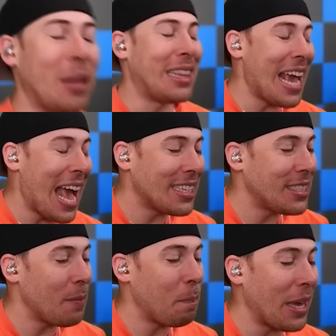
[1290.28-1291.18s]
but the
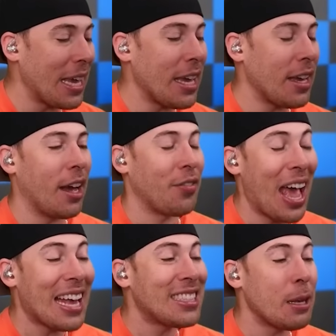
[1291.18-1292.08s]
SCP, uh,
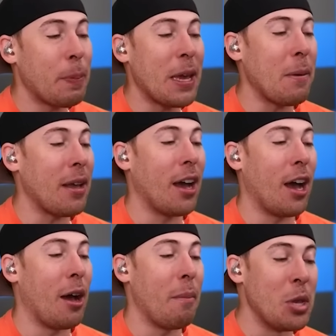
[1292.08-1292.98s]
the SCP
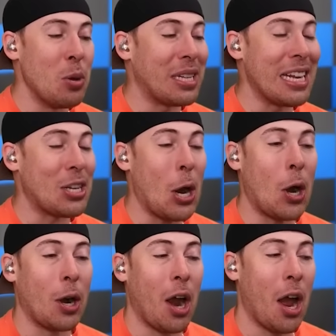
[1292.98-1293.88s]
uh, mutants
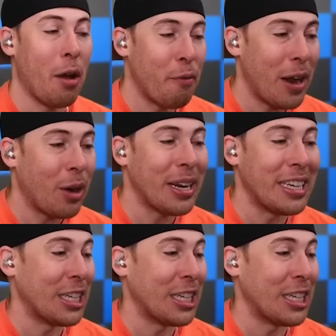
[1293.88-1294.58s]
are uh, very